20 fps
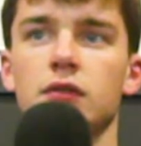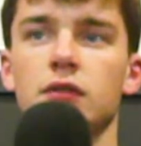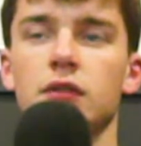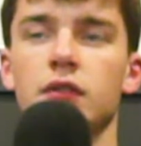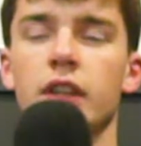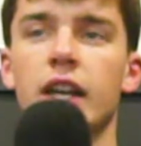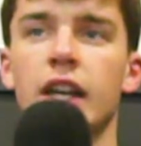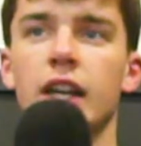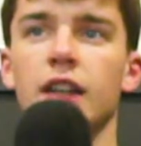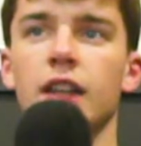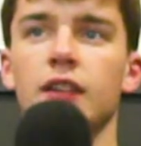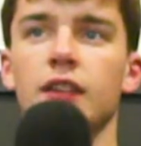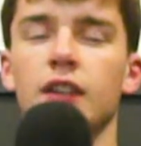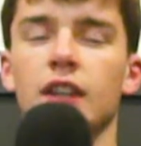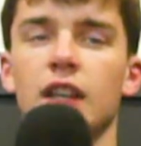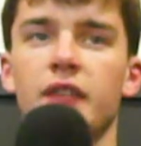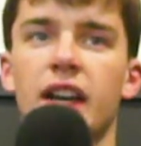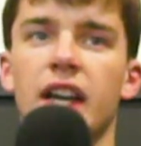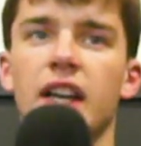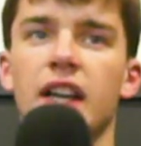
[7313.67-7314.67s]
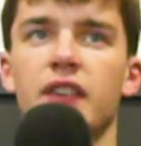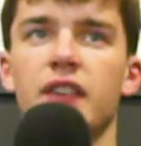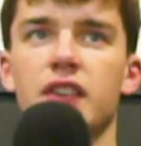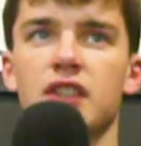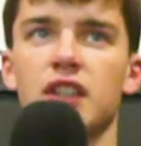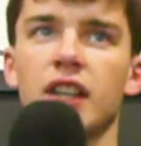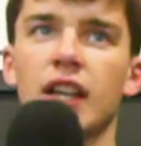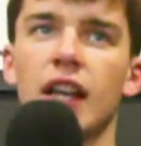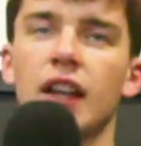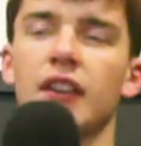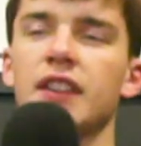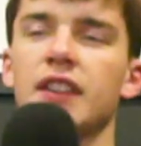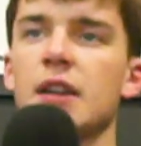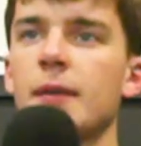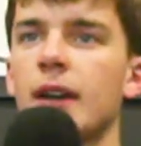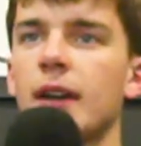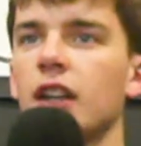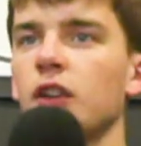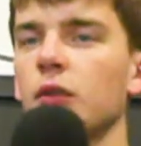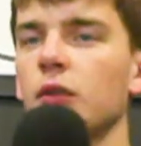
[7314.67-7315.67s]
And Livakovic going to get his game
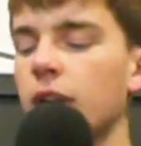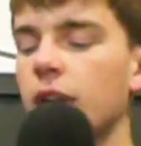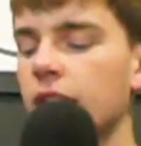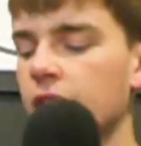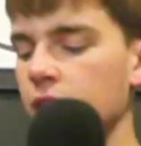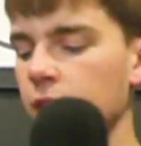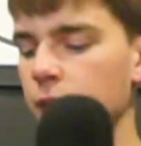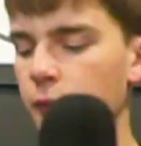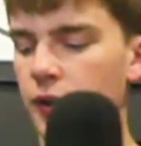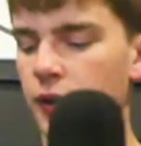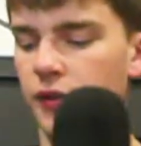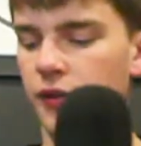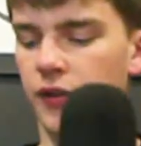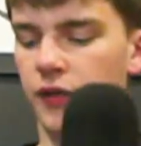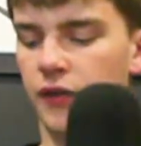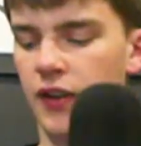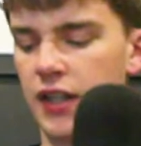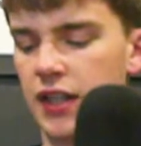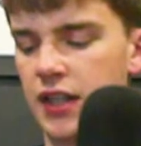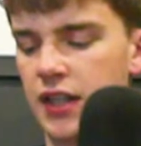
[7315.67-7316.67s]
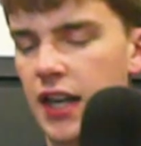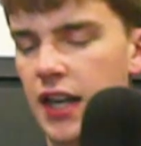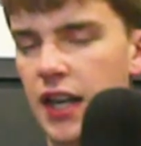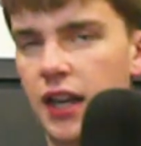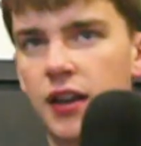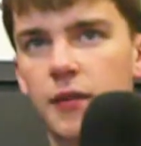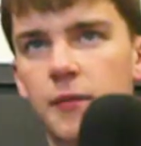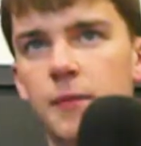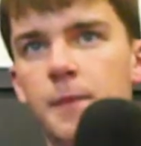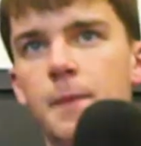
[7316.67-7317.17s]
back underway with a free kick.